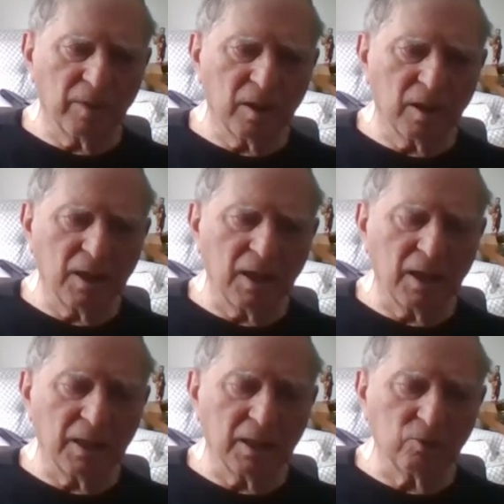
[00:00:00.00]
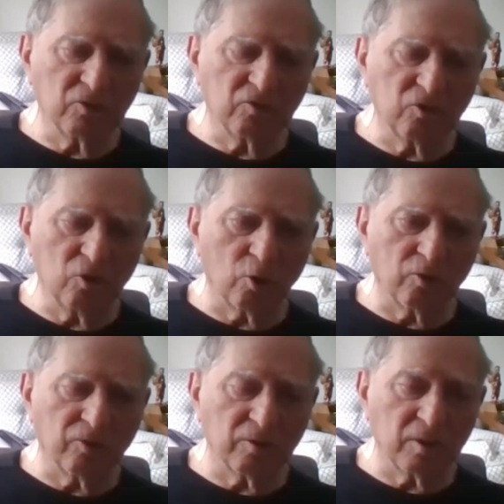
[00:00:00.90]
uh, and it was
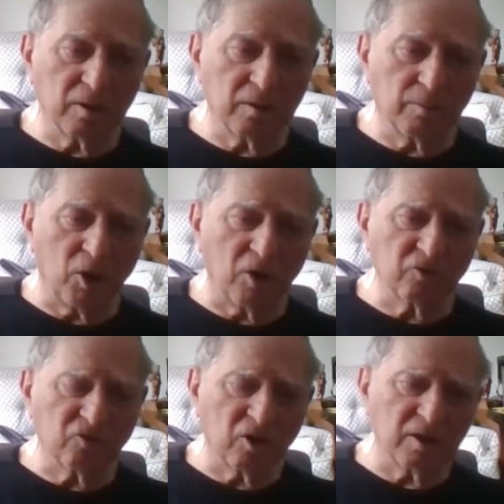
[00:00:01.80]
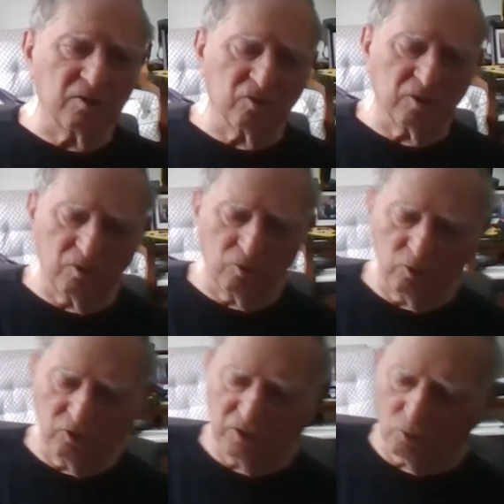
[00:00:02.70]
north. The Bong Son is
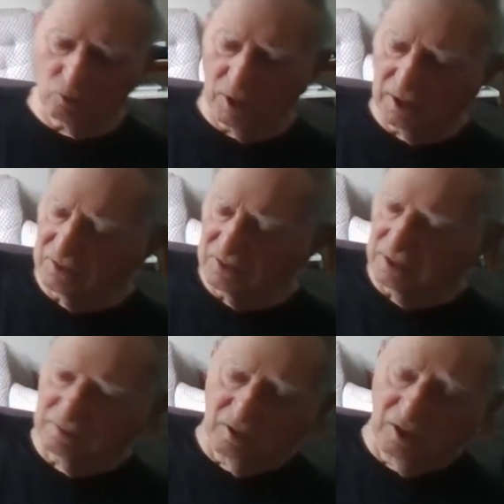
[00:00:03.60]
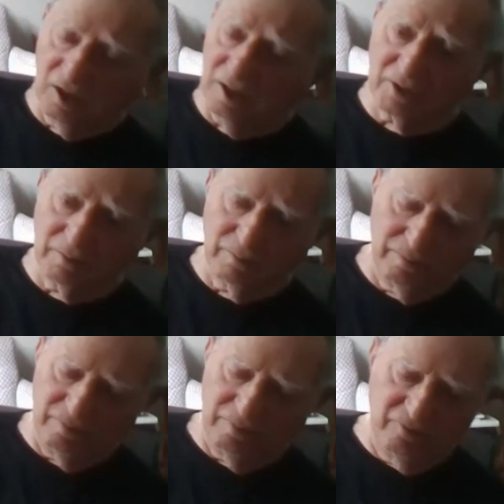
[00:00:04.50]
sits right. It's a lovely
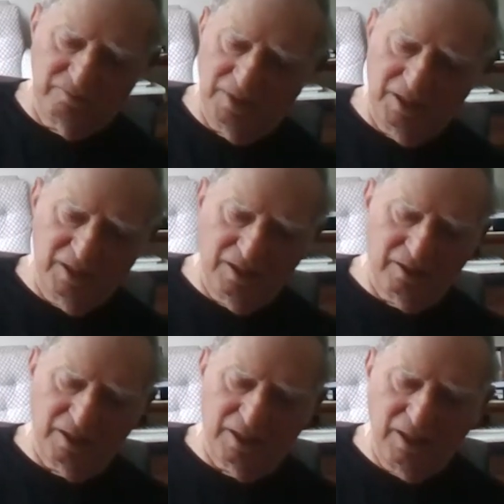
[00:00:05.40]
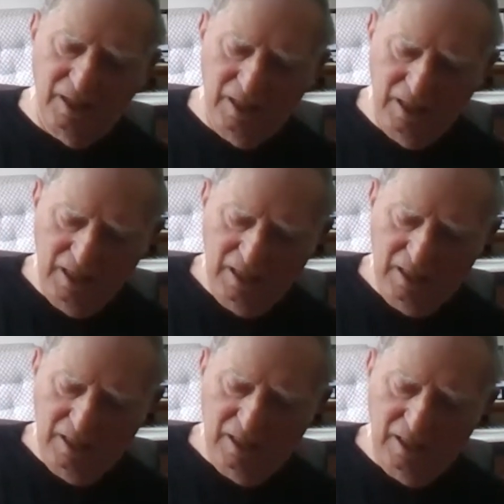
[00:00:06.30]
area
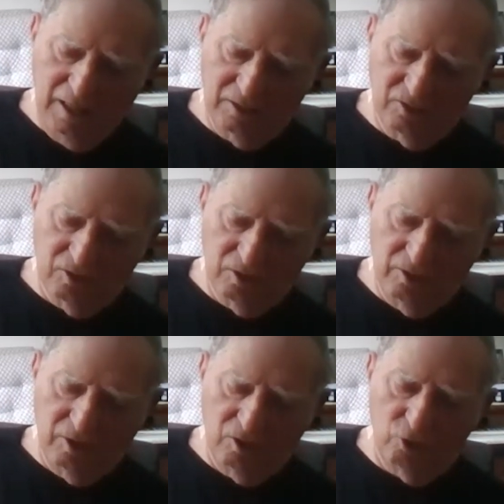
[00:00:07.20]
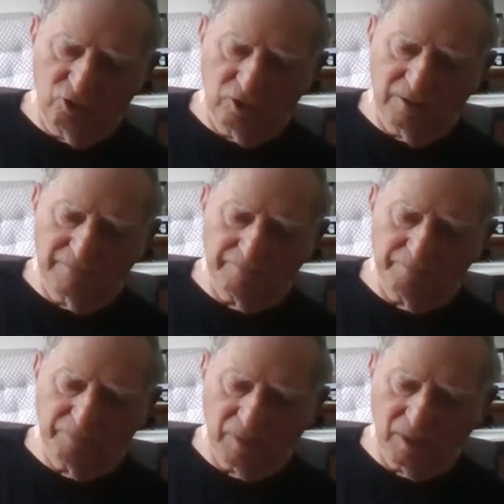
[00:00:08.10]
uh, on the ocean,
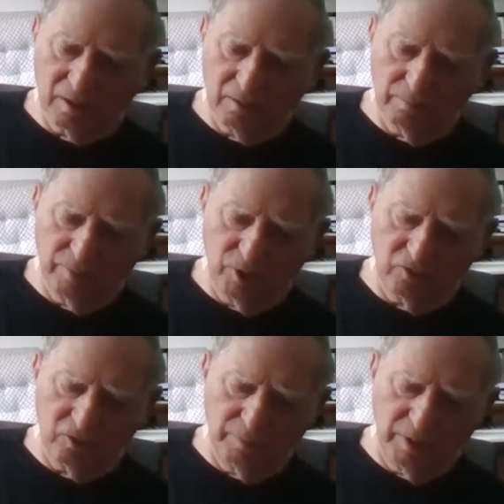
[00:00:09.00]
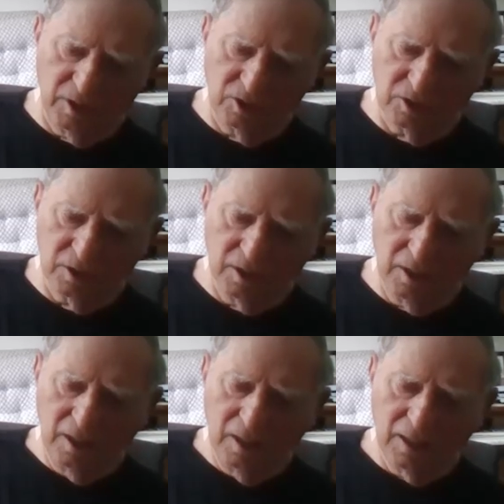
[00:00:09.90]
beautiful beach.
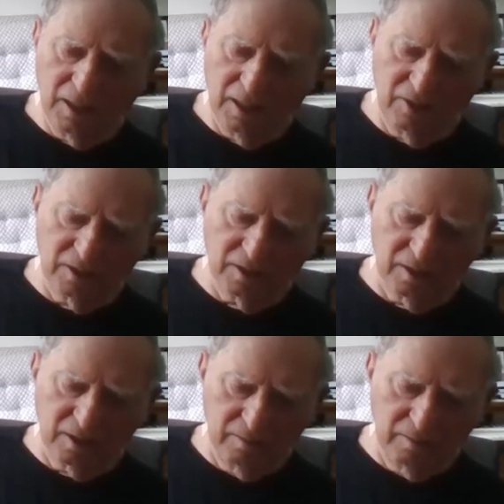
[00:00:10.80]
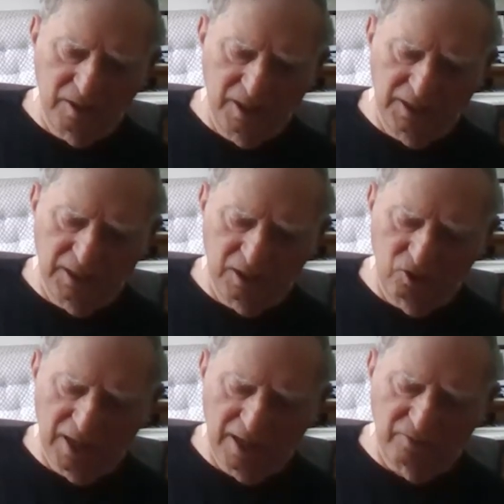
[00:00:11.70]
Uh, then then
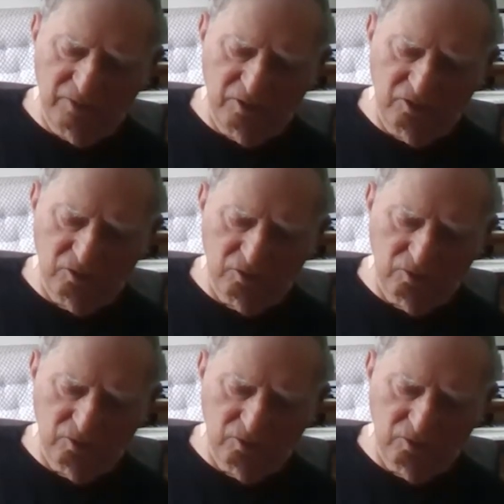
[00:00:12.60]
you have this